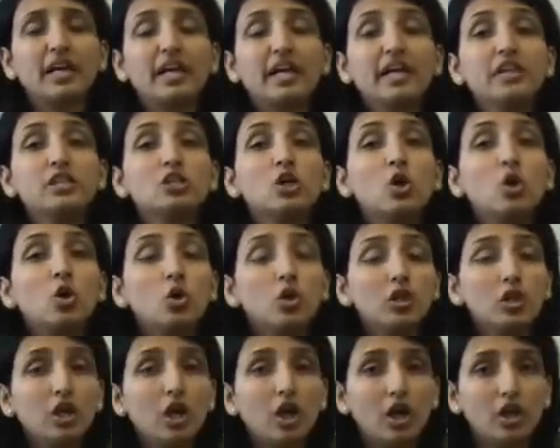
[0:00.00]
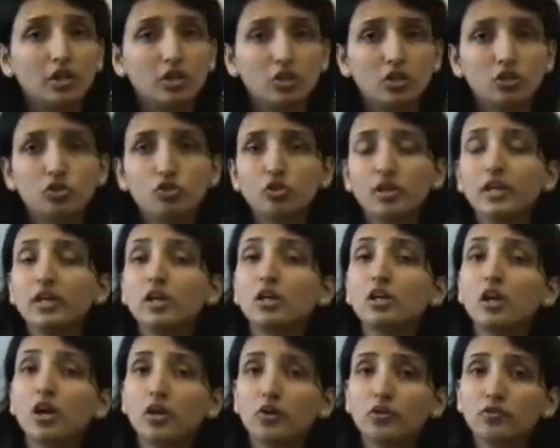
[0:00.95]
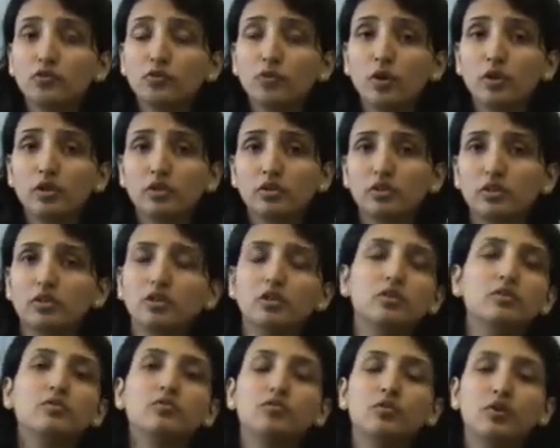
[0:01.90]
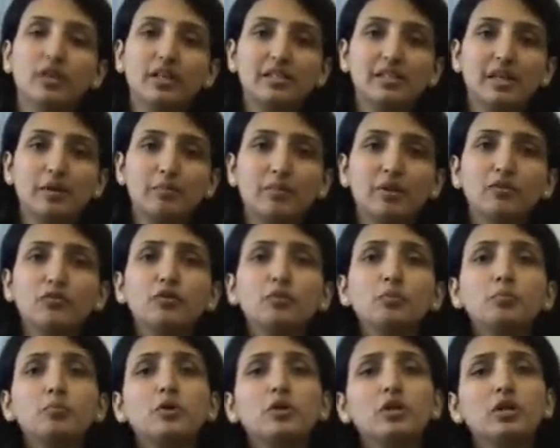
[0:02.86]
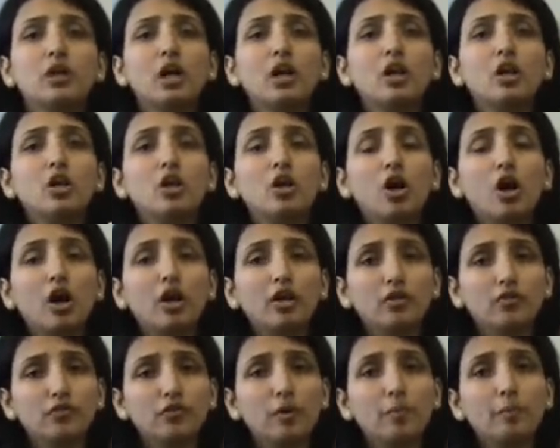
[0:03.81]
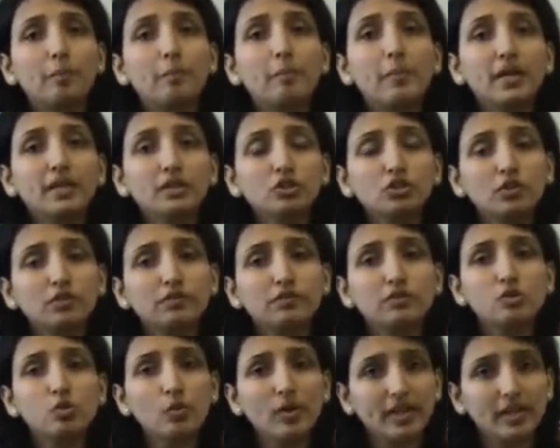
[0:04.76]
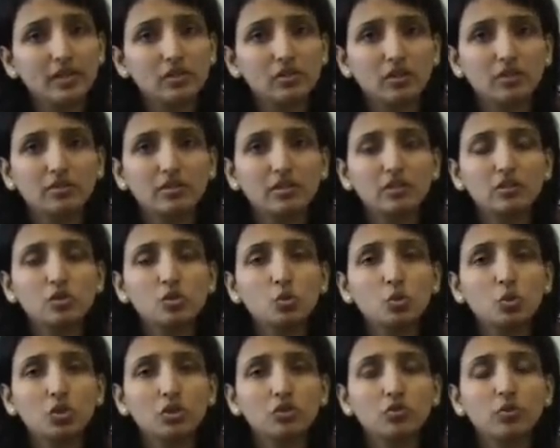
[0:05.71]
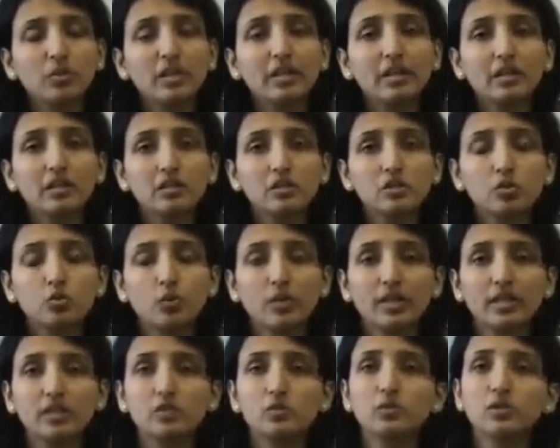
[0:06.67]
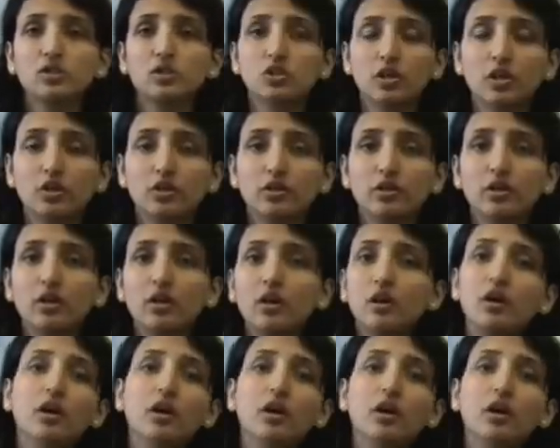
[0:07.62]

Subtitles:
eat a whole lot or drink a lot of water, for example, if you put a bunch of twigs on these two or three little twigs which are